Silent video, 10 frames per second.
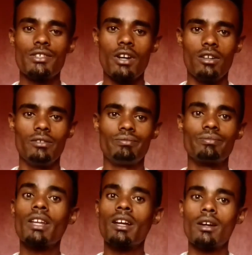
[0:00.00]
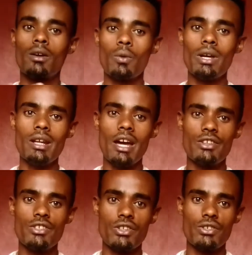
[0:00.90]
So when
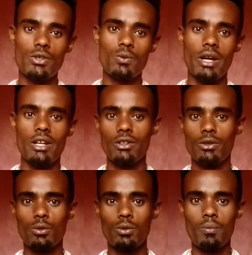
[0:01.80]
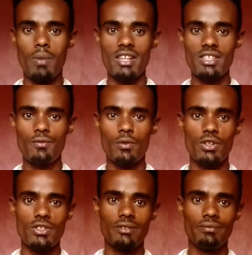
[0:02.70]
I change this one into passive
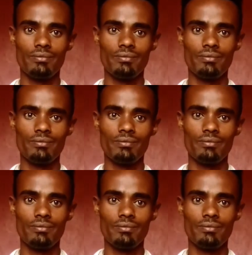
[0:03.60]
voice,